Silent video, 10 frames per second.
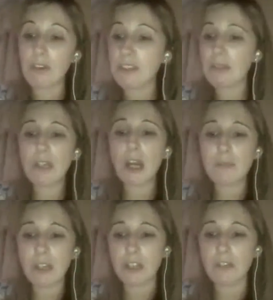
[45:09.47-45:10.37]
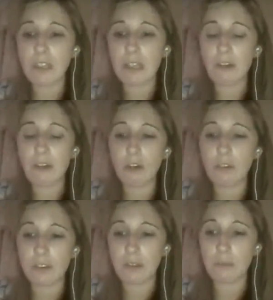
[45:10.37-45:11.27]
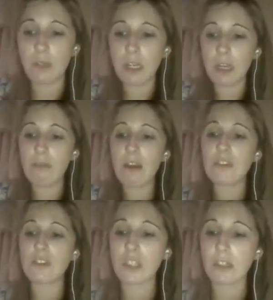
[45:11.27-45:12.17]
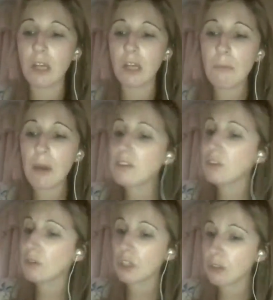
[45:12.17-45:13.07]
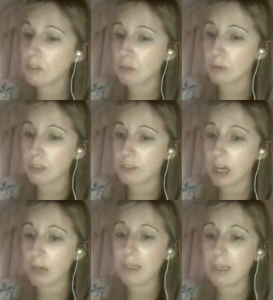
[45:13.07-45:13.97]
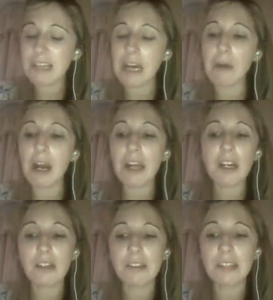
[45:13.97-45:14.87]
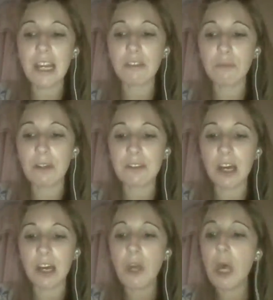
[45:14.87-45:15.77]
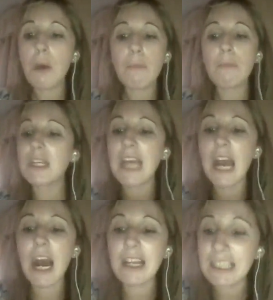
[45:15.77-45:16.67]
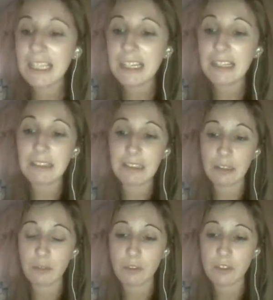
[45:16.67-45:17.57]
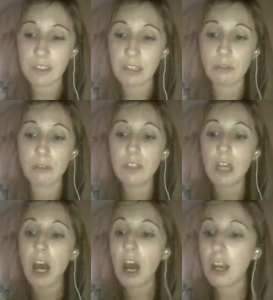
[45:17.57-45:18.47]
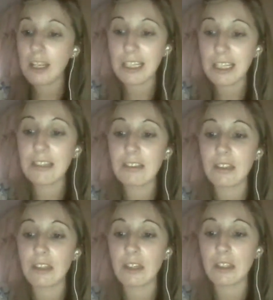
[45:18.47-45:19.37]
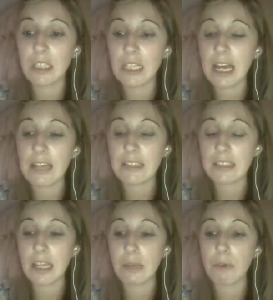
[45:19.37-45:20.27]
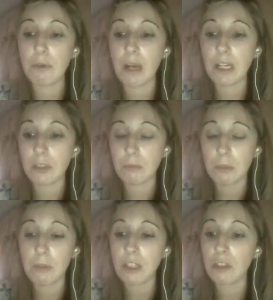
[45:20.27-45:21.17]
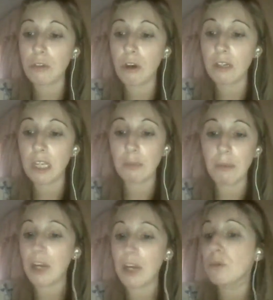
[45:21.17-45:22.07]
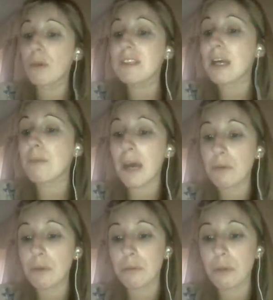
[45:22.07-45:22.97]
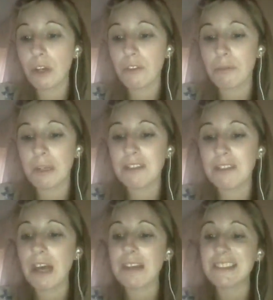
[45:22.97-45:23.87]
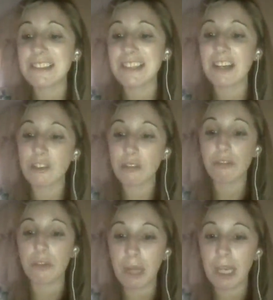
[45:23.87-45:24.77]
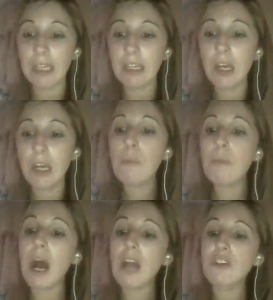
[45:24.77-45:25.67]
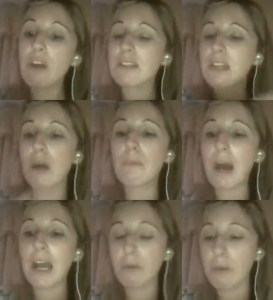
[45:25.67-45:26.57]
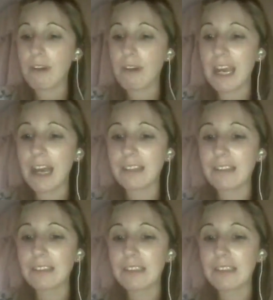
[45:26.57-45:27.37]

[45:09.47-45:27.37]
Sometimes I use if I got some residue, but I don't use it all the time, and that's how I kind of save myself. But yeah, I need the seals. I need the elastic tape with my new concave bag. Otherwise, that bag wouldn't work for me. So that's essential for me. But I try to cut back where I can.